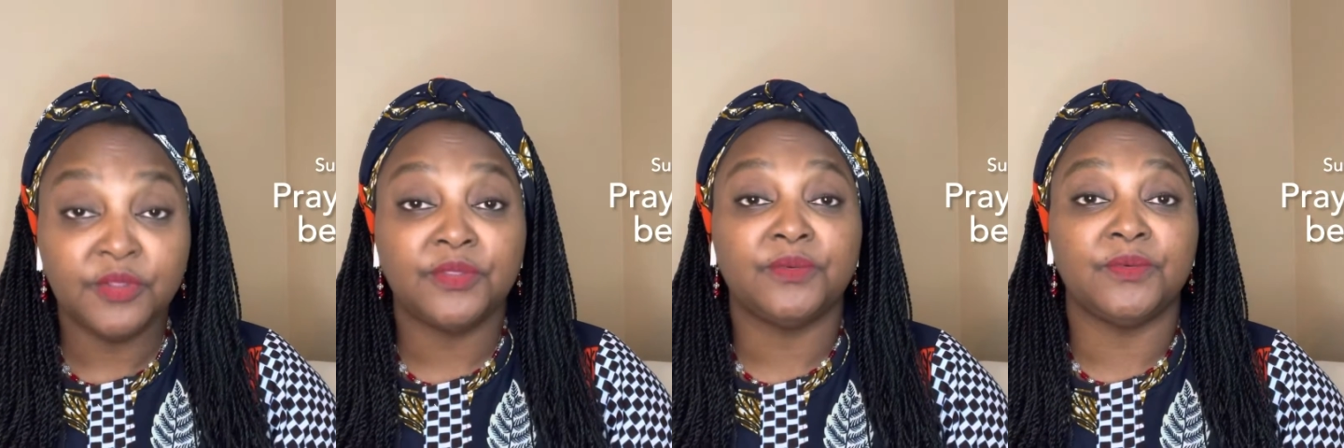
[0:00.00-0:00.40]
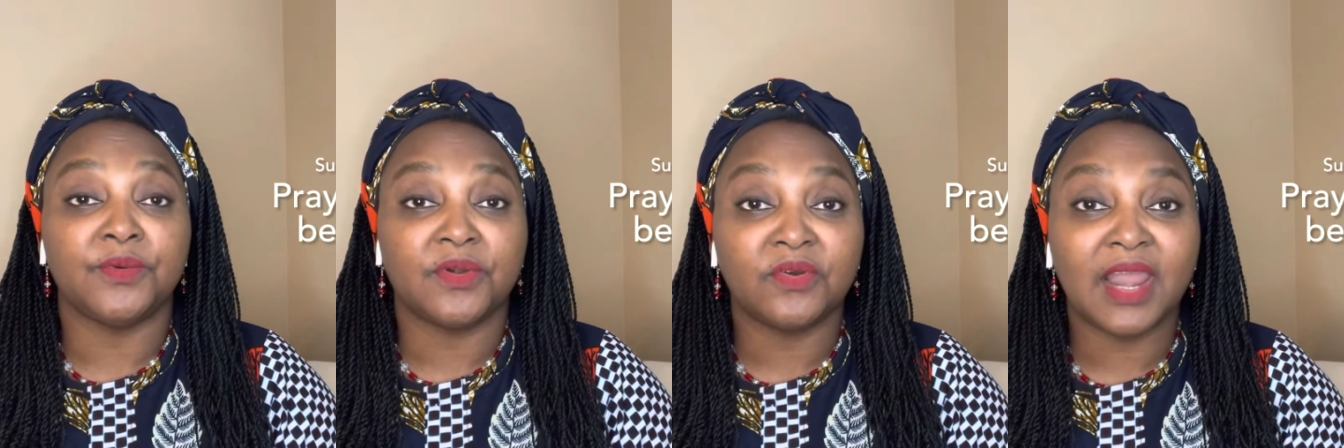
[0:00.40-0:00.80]
through
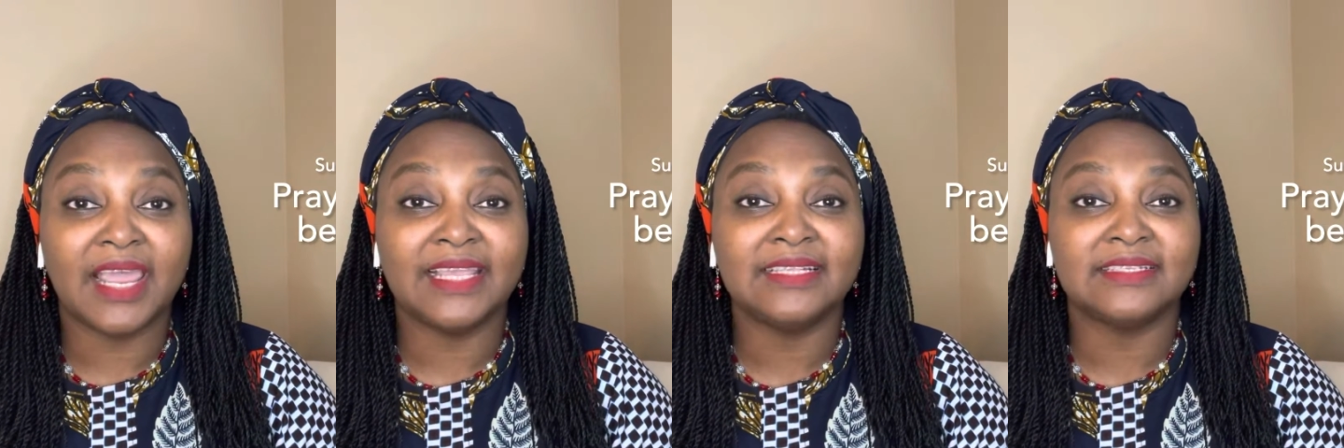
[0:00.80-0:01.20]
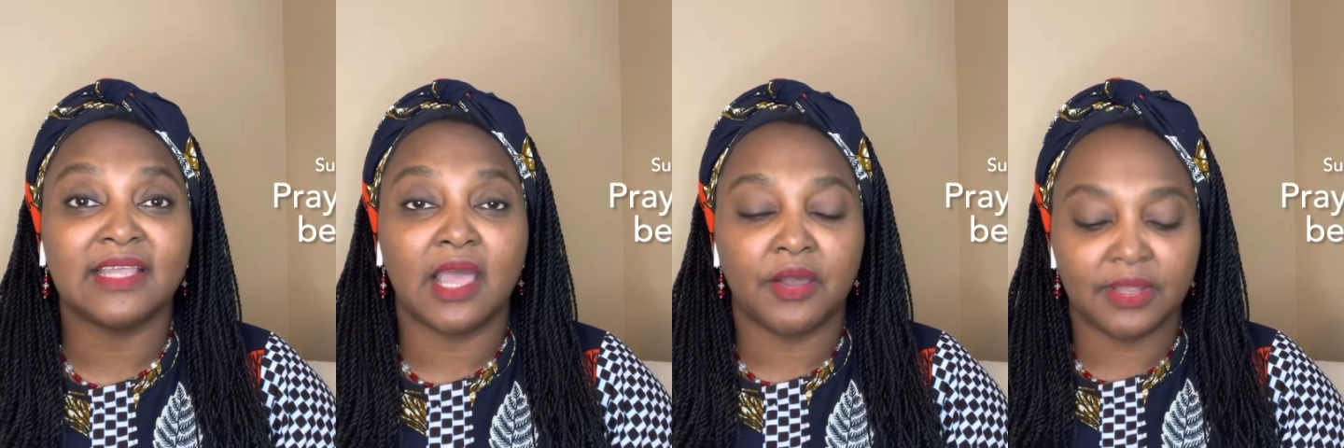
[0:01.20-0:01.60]
Christ
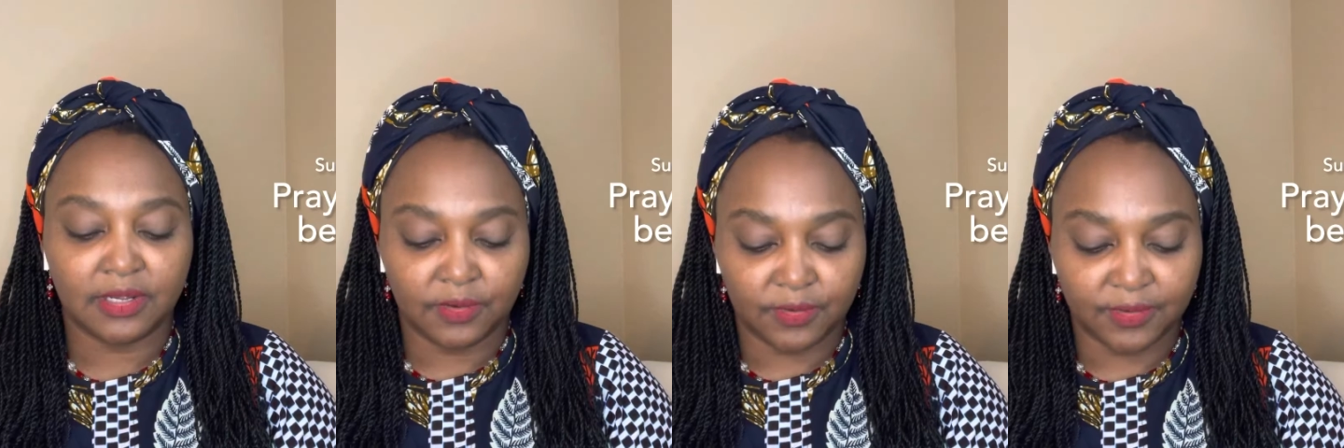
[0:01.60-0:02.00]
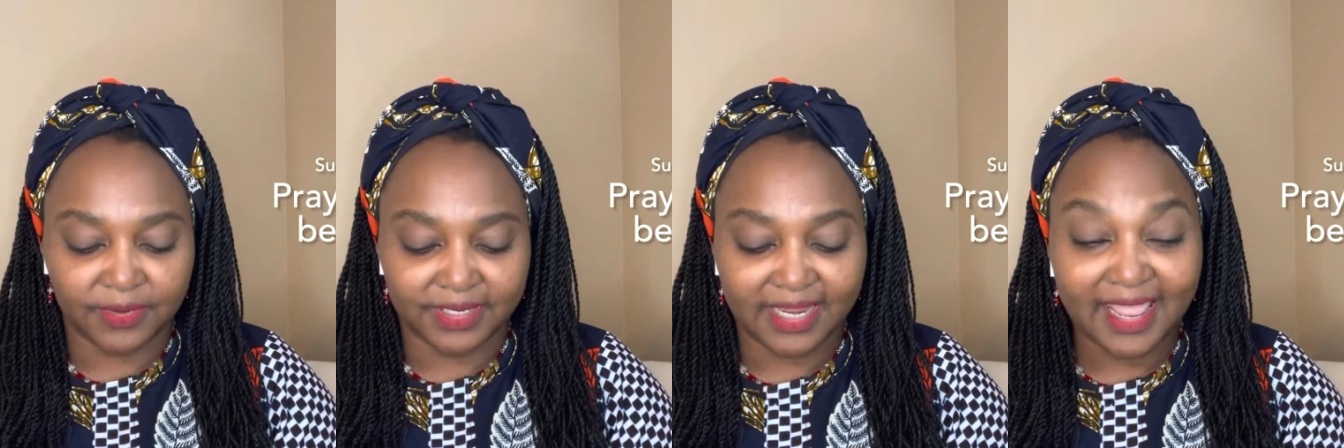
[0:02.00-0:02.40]
our
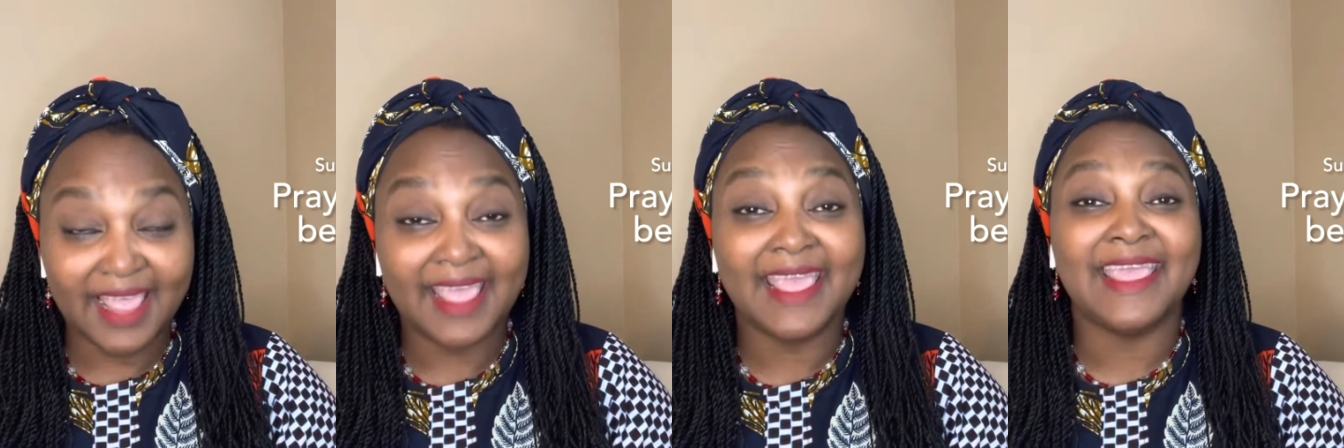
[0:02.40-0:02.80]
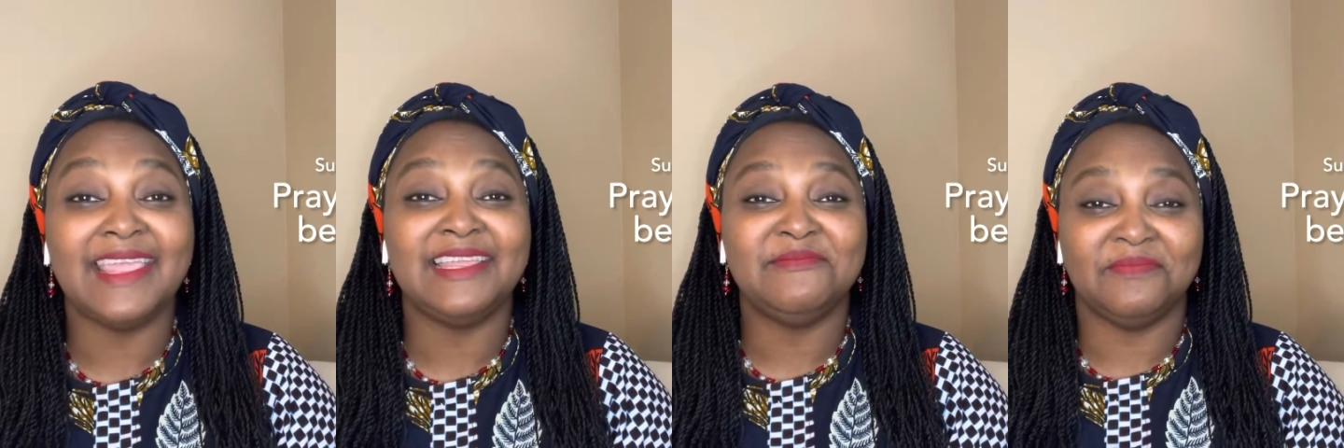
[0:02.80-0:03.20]
Lord.
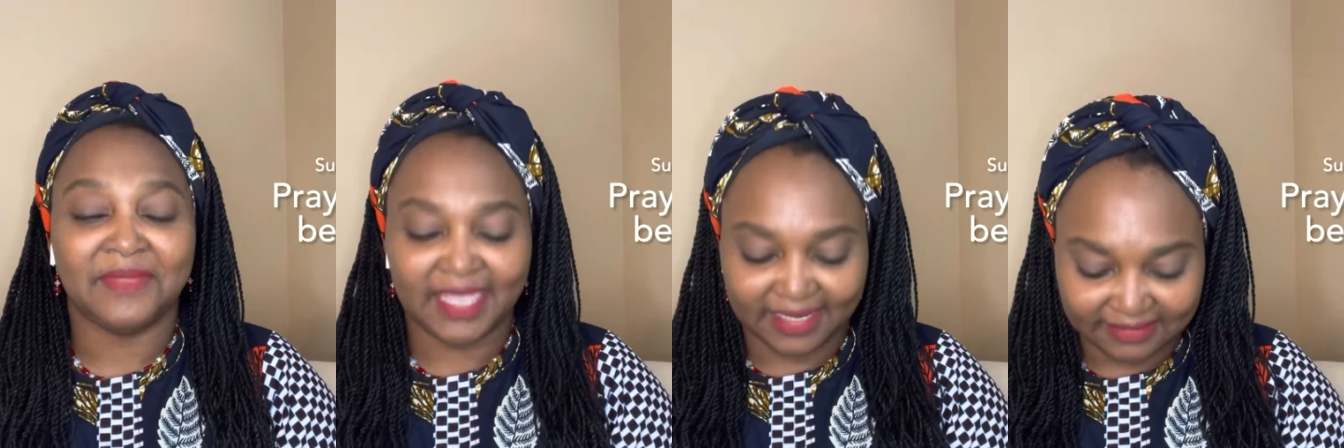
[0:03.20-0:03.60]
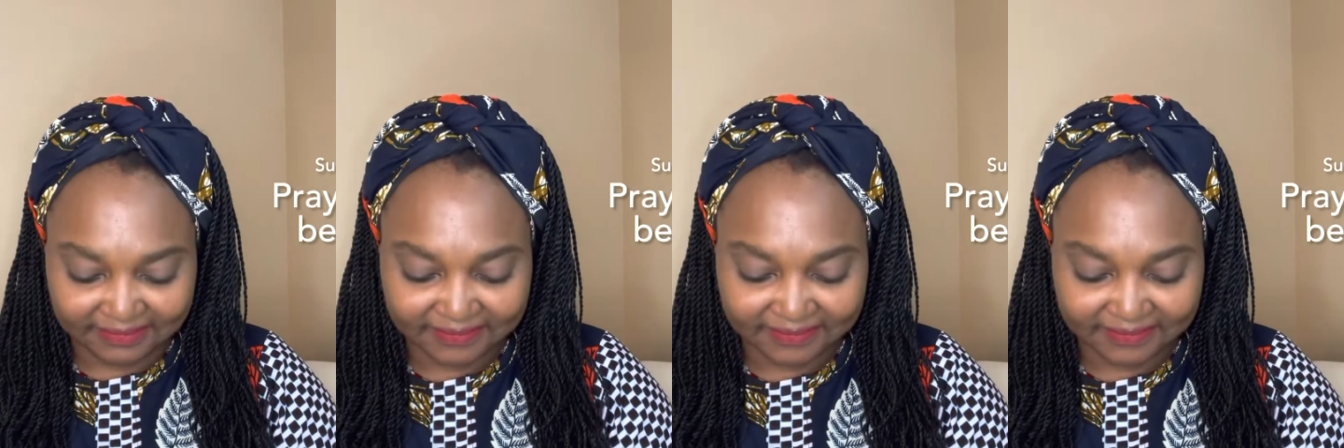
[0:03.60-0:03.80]
Amen.